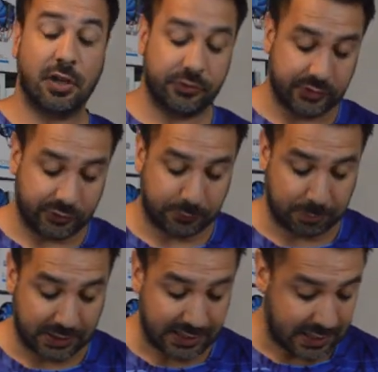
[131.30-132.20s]
does
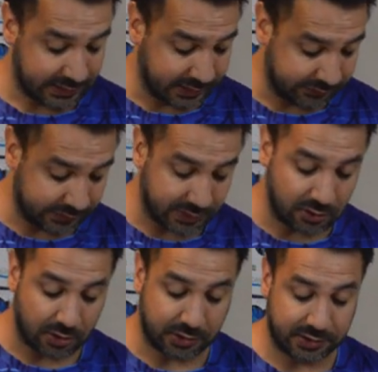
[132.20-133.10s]
display, I tested it
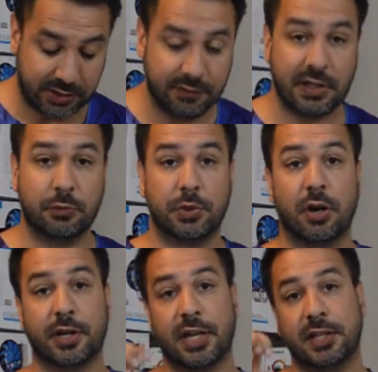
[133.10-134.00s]
on a TV and we
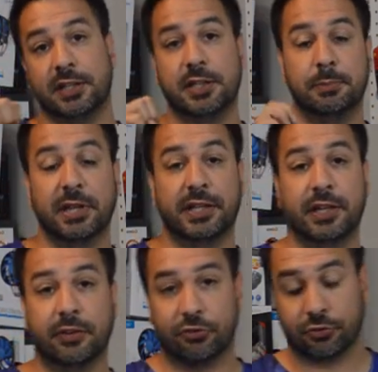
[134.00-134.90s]
are getting the
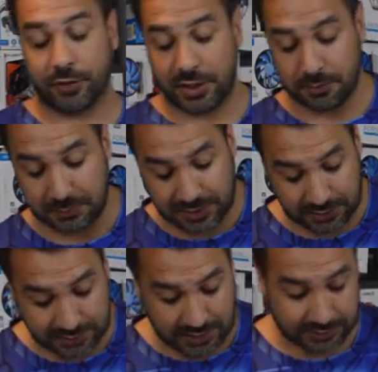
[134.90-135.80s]
blinking screen,
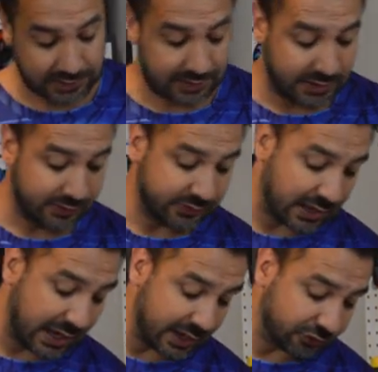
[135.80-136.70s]
meaning that it
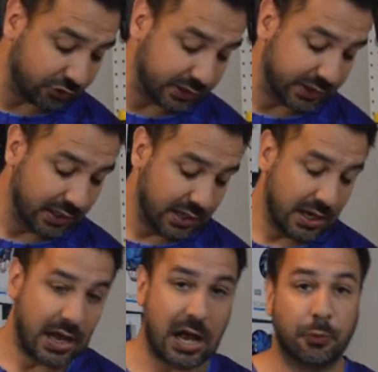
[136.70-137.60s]
is actually
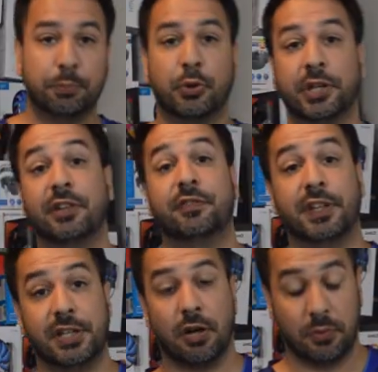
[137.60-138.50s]
outputting
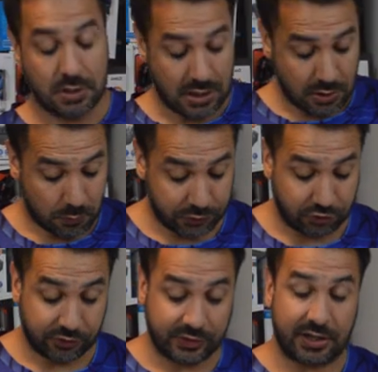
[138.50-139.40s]
video,
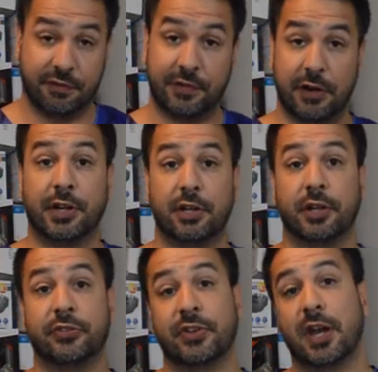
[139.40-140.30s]
which is a very
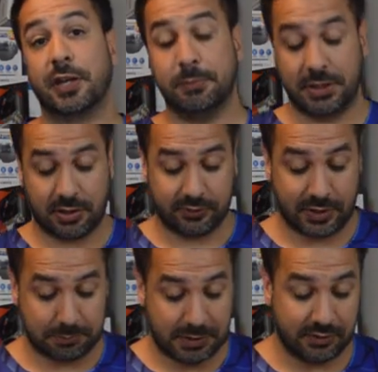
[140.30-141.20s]
good sign because
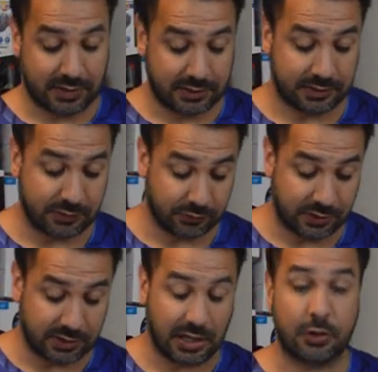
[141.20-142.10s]
that means that this
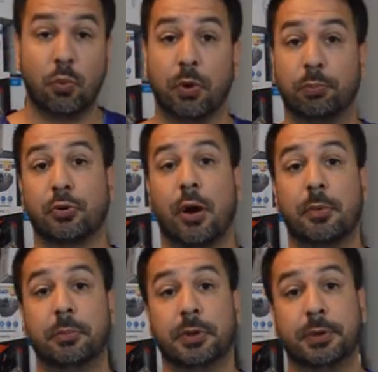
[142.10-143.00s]
Nintendo will
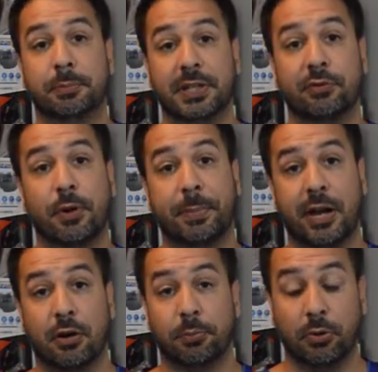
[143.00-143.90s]
probably be
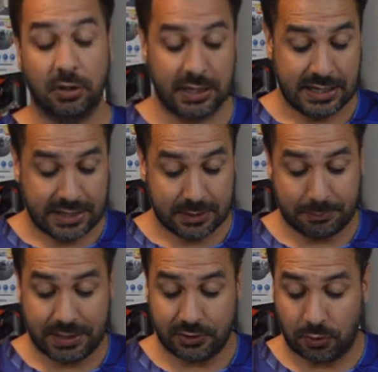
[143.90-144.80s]
repairable. It
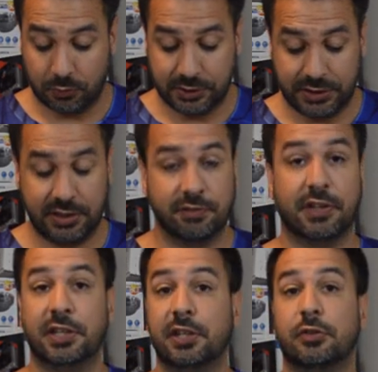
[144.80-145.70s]
might only
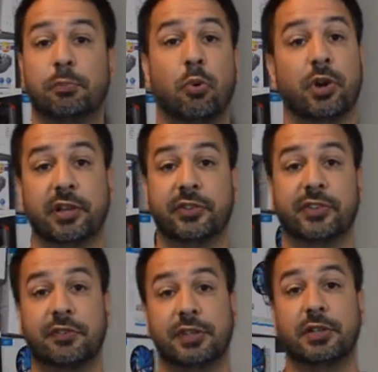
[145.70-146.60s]
even need to boil the
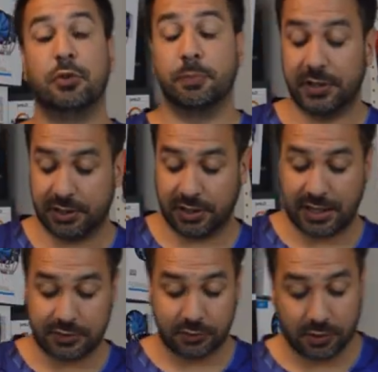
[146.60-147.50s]
72-pin
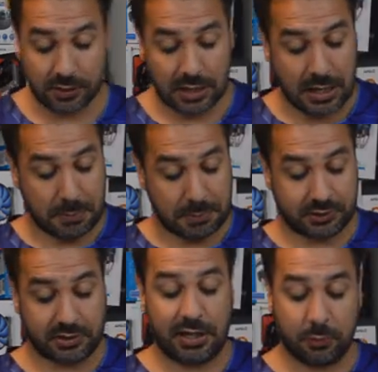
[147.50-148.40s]
connector,
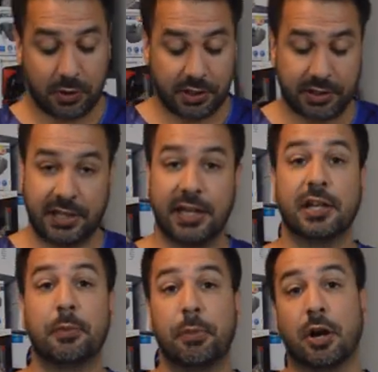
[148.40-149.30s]
but today we're going to take
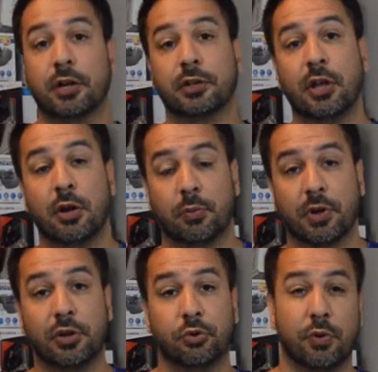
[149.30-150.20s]
it apart, we're
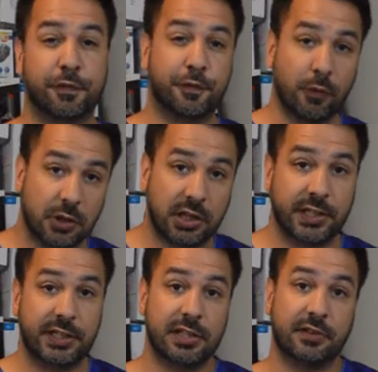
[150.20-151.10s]
going to do a full
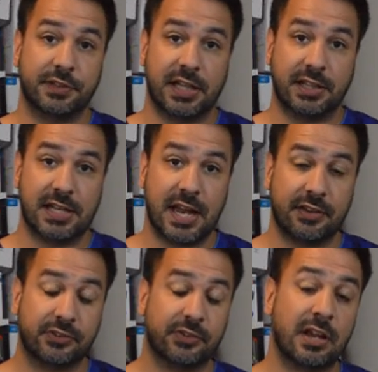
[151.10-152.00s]
cleaning of the
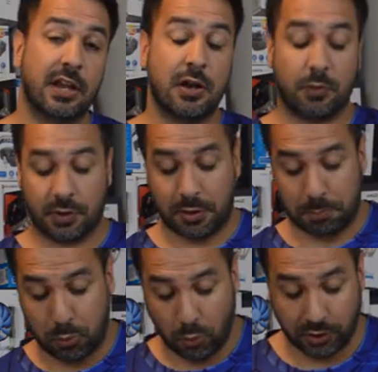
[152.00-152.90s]
NES, we're going
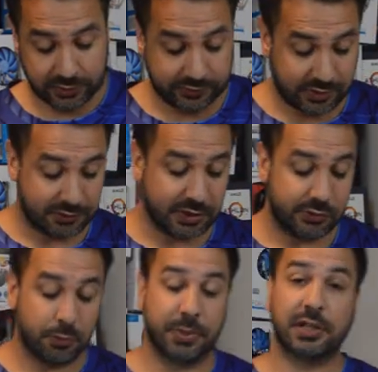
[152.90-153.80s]
to boil the
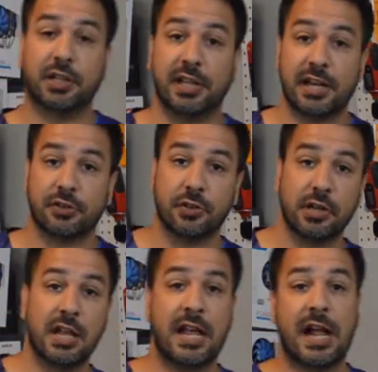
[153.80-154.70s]
72-pin
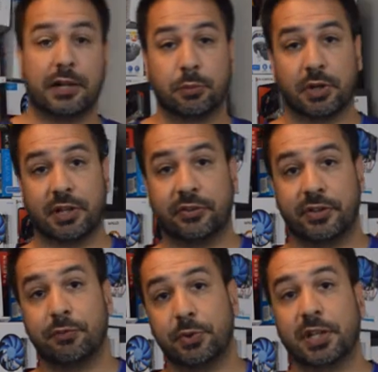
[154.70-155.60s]
connector, and we're going to
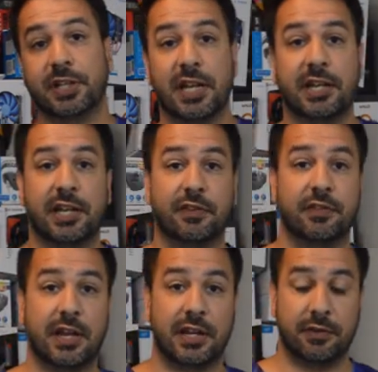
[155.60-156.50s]
see if we can get
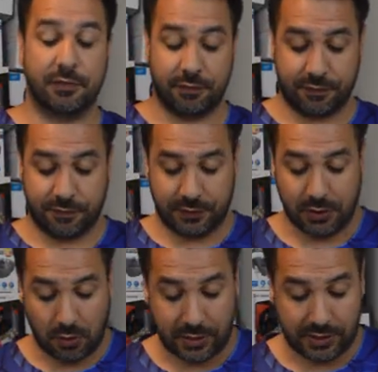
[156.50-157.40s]
a, a, you
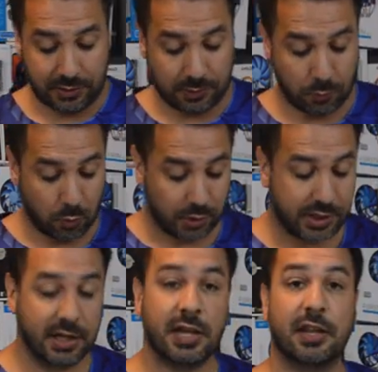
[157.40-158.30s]
know, a
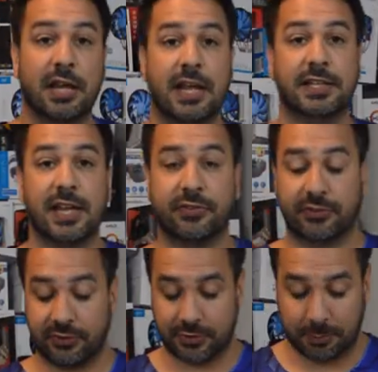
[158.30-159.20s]
working NES
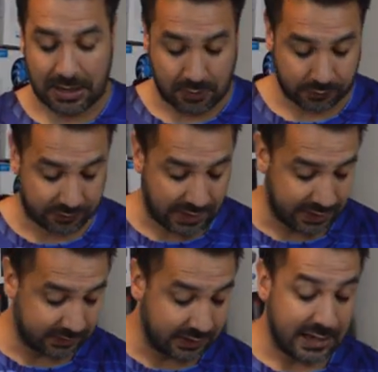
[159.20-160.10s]
system out of that.